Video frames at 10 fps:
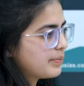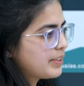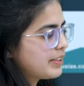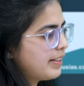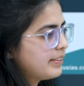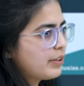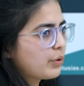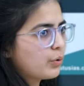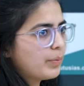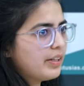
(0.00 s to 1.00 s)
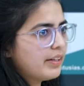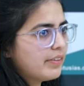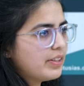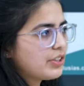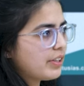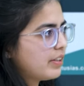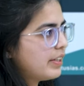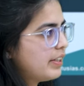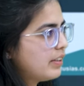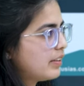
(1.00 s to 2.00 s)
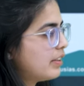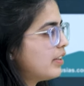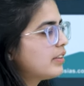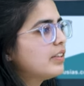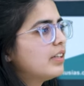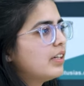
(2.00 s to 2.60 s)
Sir, at the global level, generally, the